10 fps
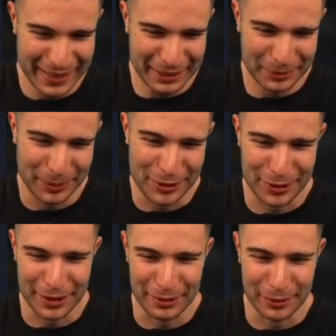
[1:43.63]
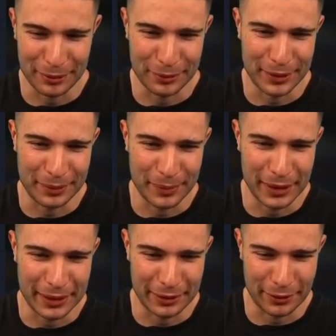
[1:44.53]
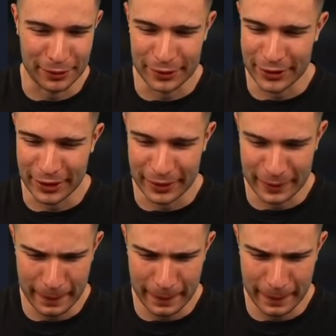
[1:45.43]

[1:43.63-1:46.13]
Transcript: Especially when we win $1 million here.